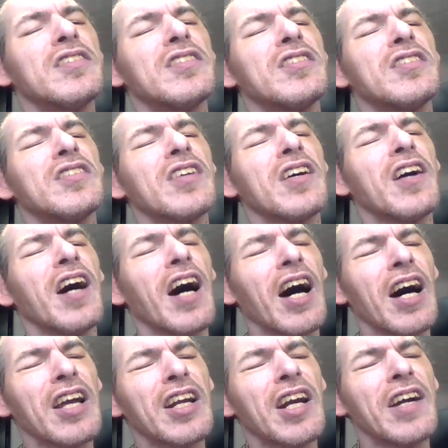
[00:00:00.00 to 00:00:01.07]
so
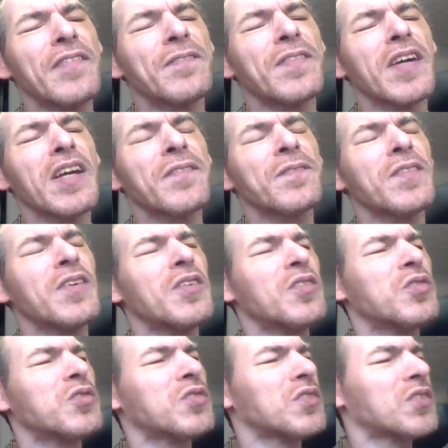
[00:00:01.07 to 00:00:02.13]
other people